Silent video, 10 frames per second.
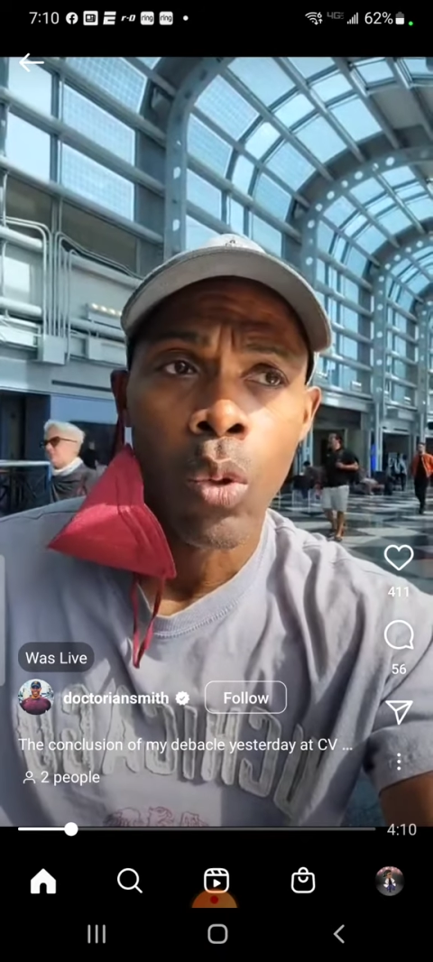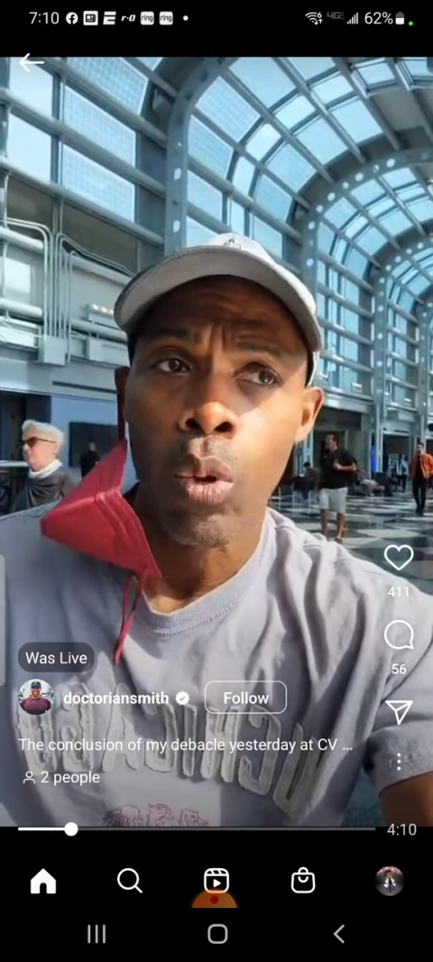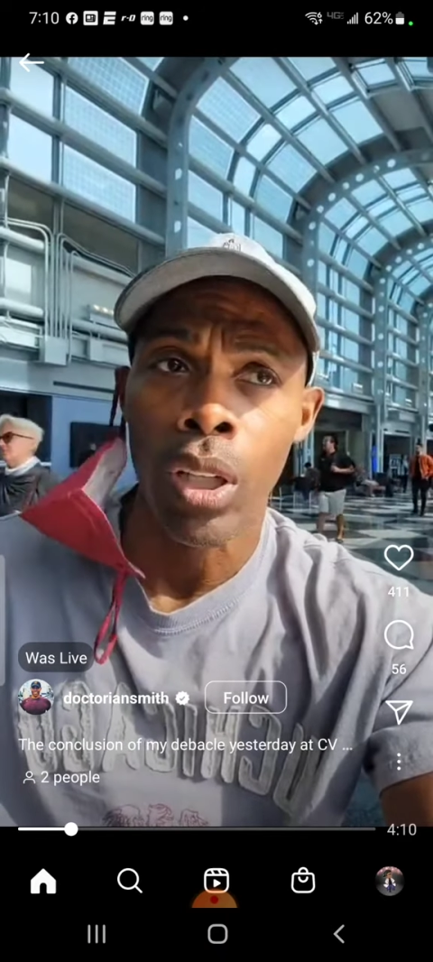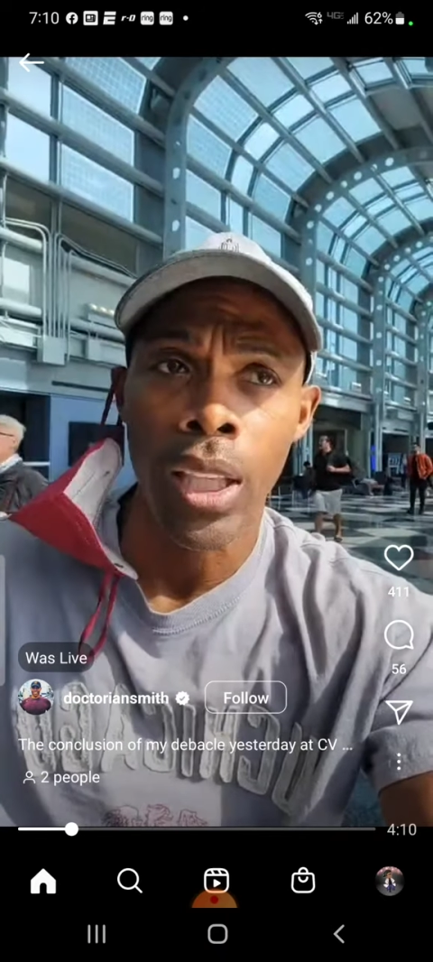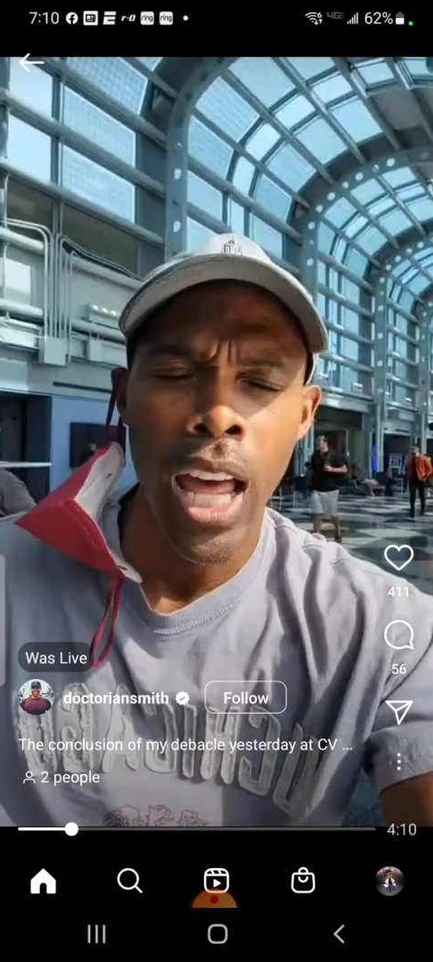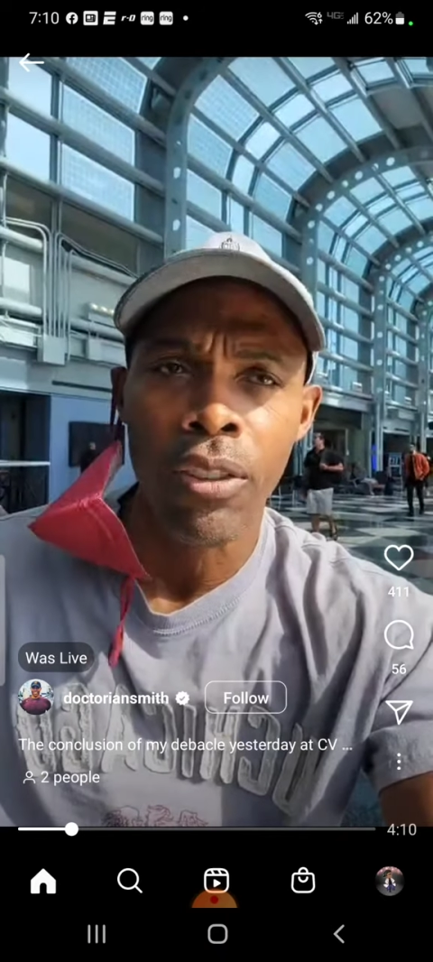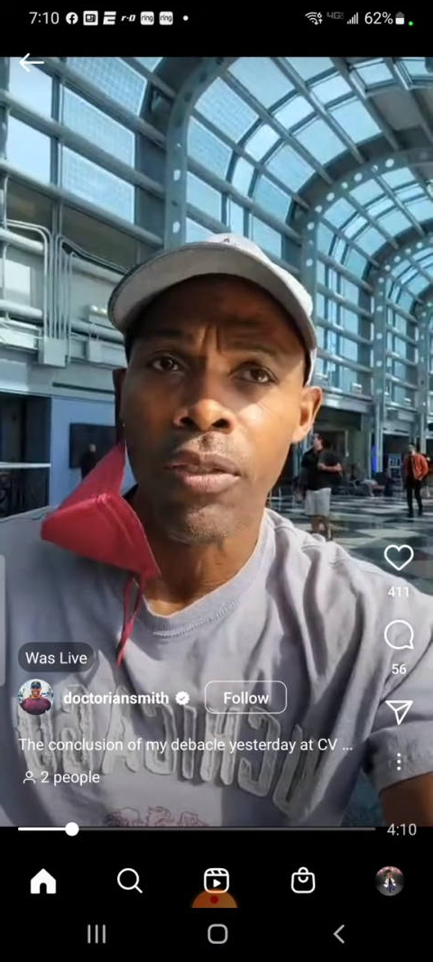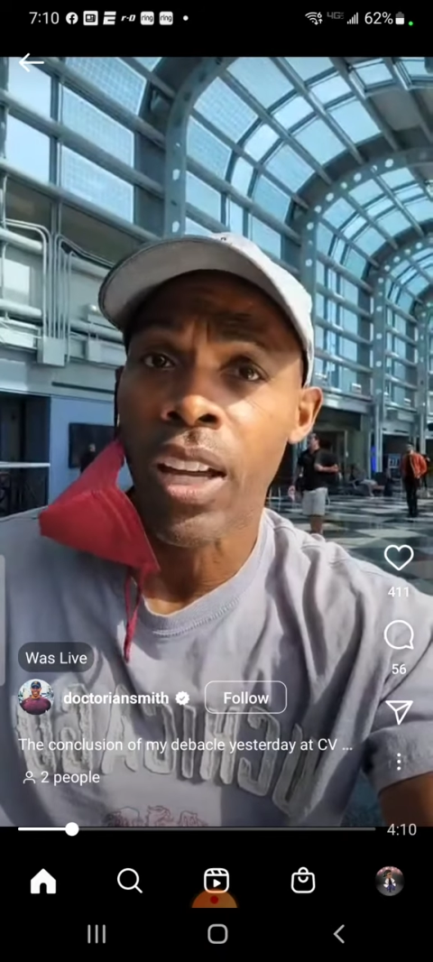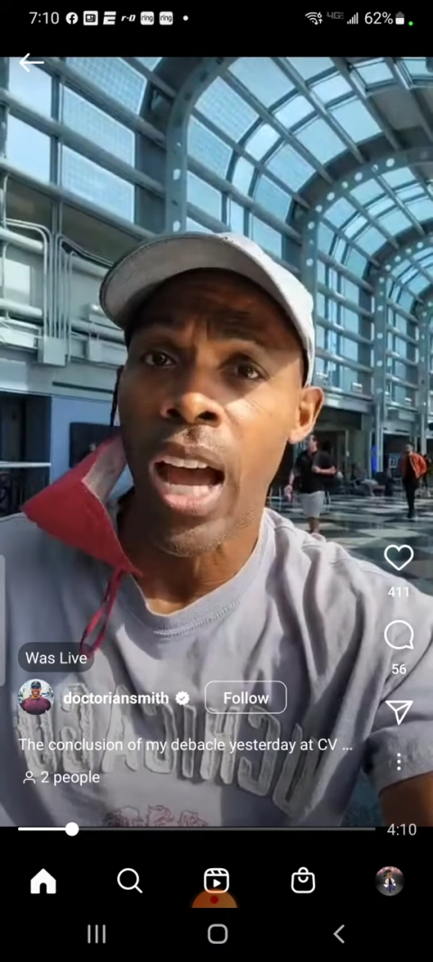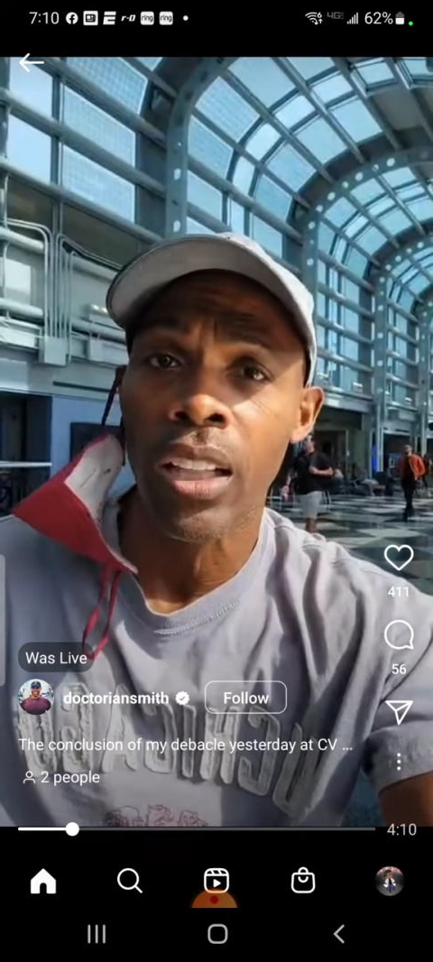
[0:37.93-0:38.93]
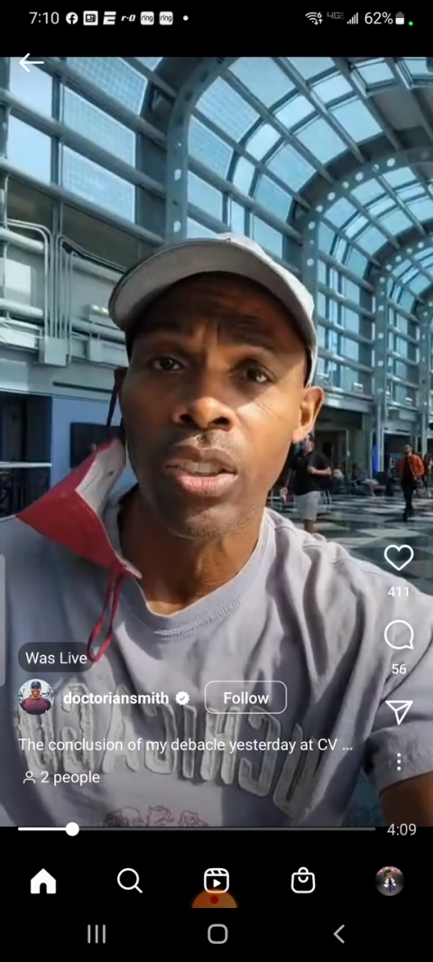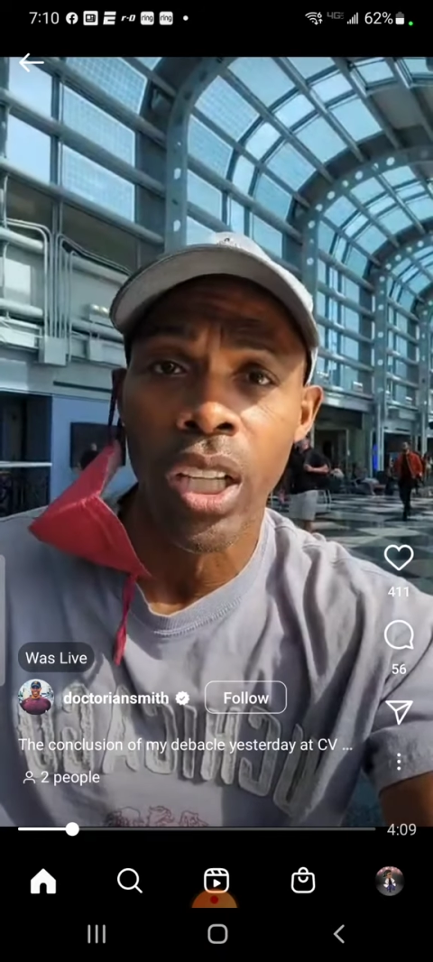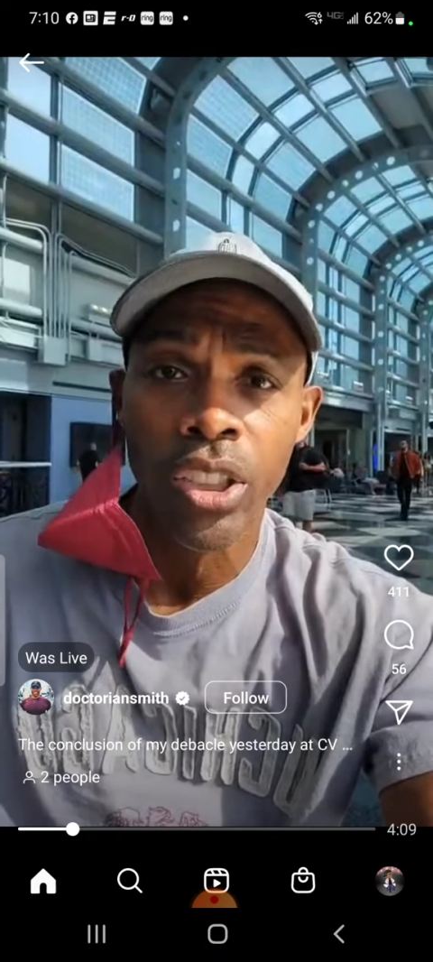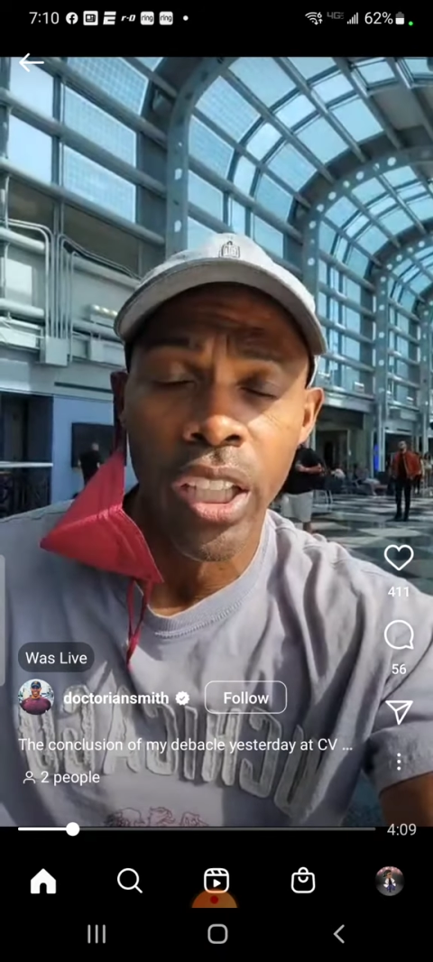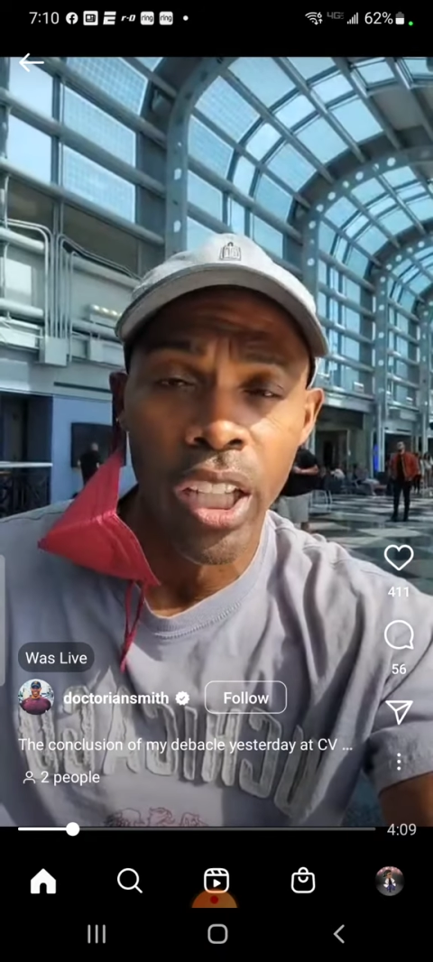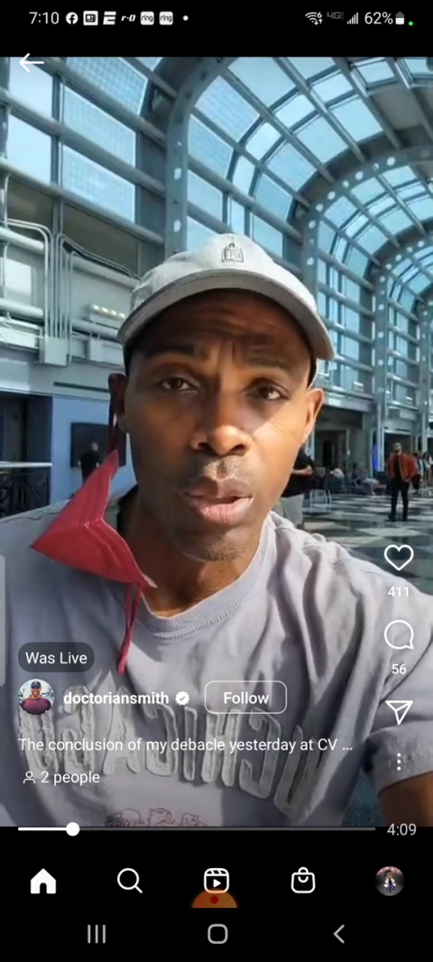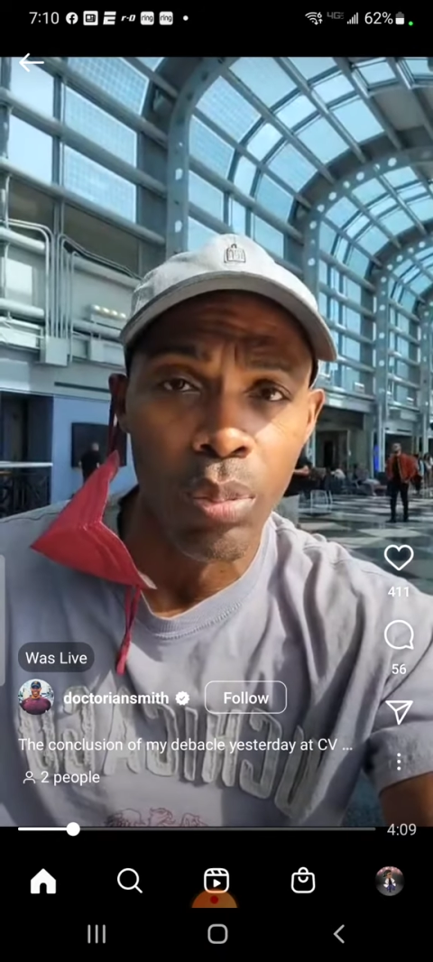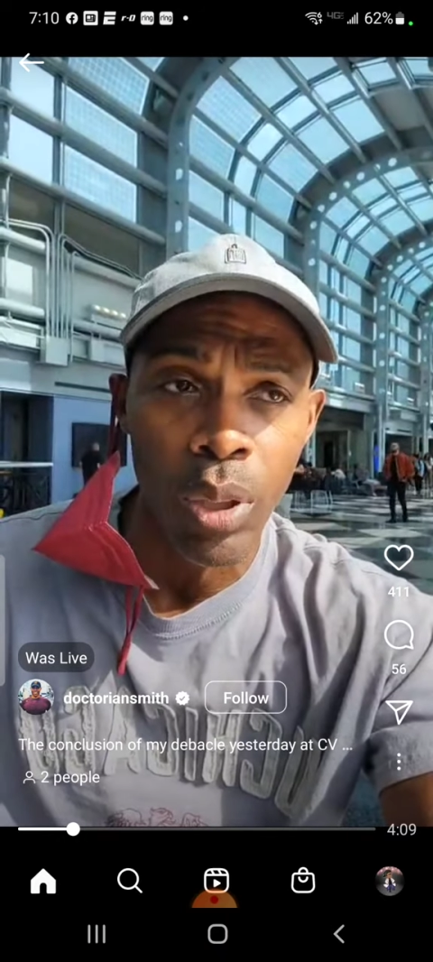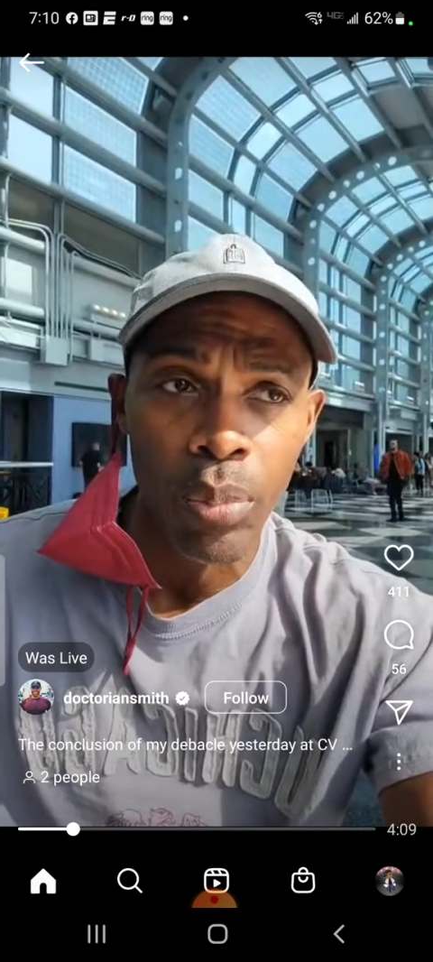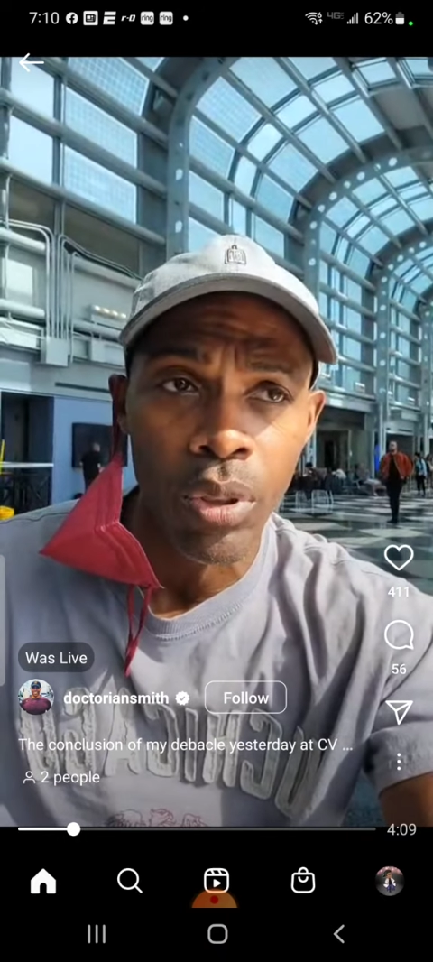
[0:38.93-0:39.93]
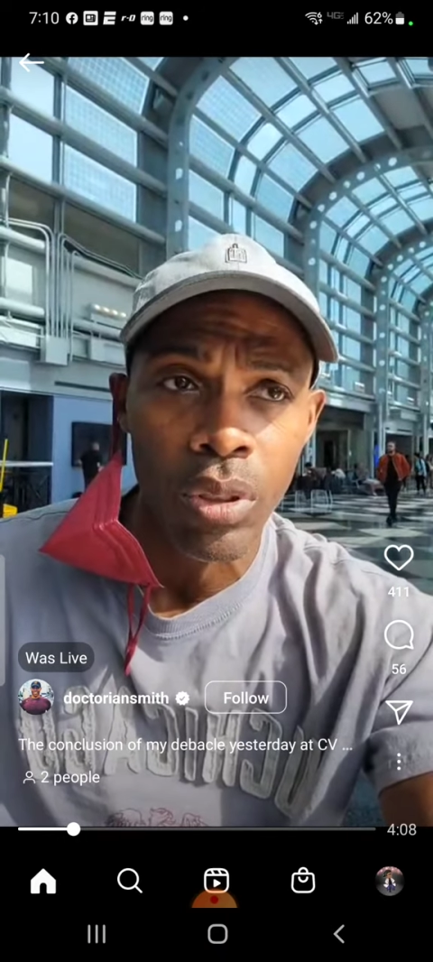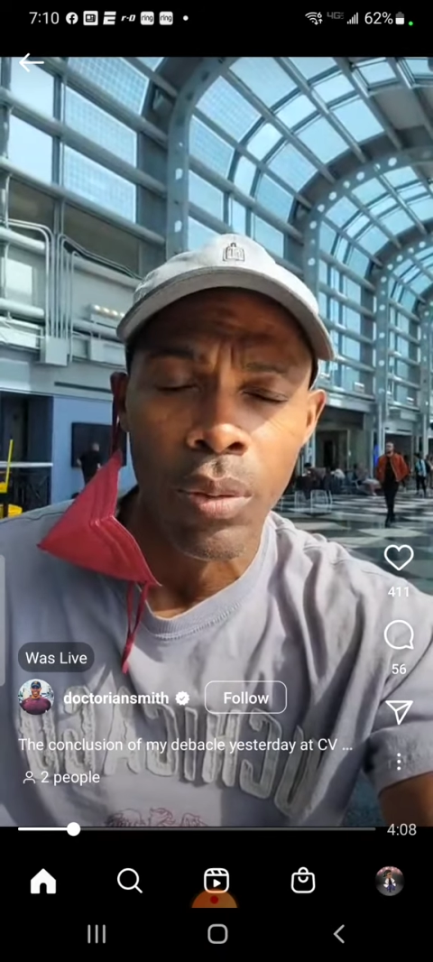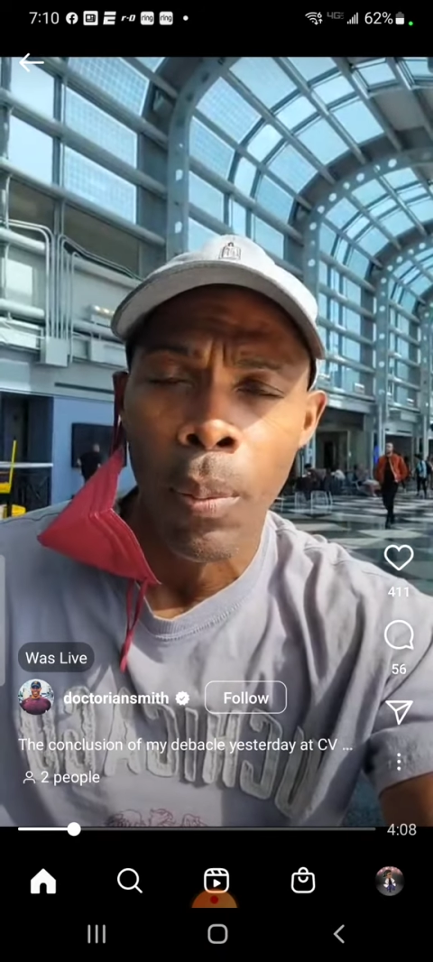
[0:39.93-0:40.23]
where a lot of college-educated people